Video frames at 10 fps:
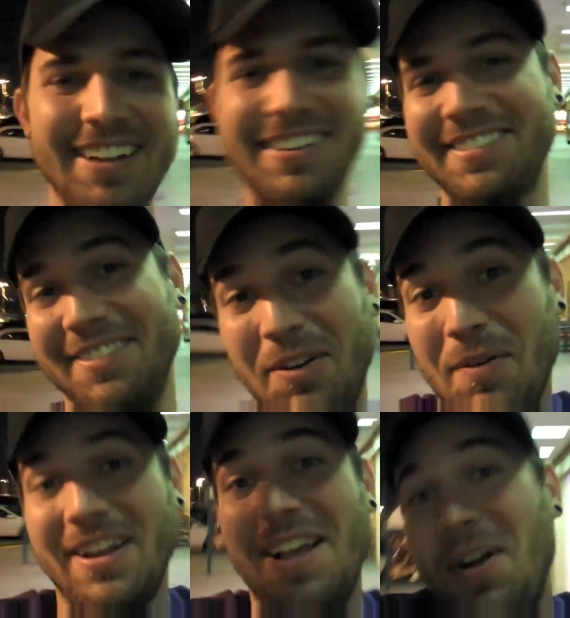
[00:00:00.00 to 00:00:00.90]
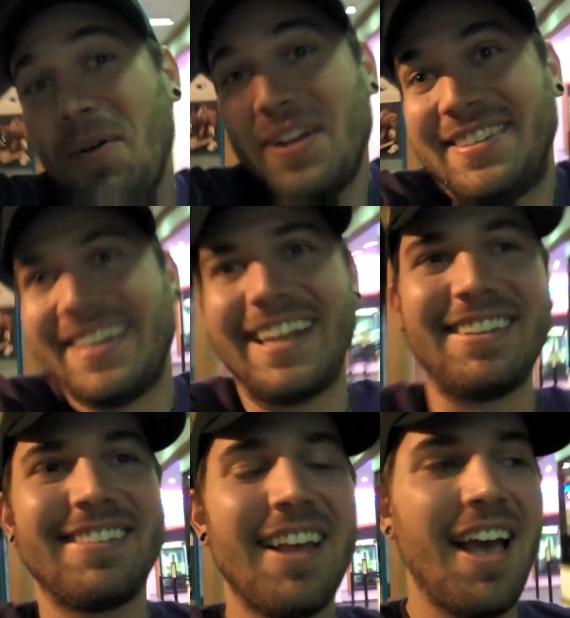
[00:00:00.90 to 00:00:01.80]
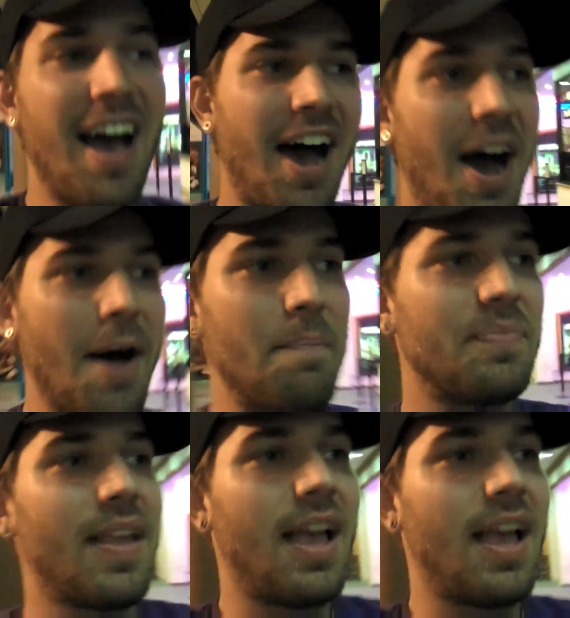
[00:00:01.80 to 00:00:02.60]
just yeah, co yeah. coincidence. Yeah, you know. Um,